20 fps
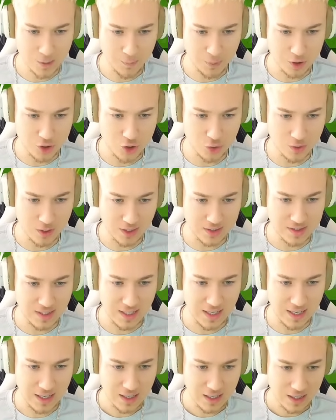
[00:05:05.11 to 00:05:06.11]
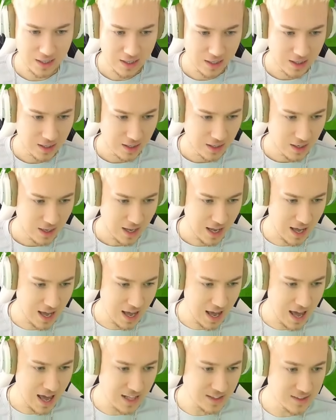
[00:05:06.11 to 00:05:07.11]
opportunity.
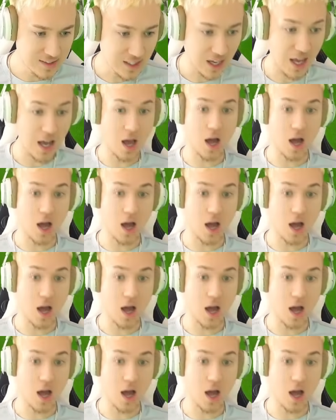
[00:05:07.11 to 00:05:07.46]
And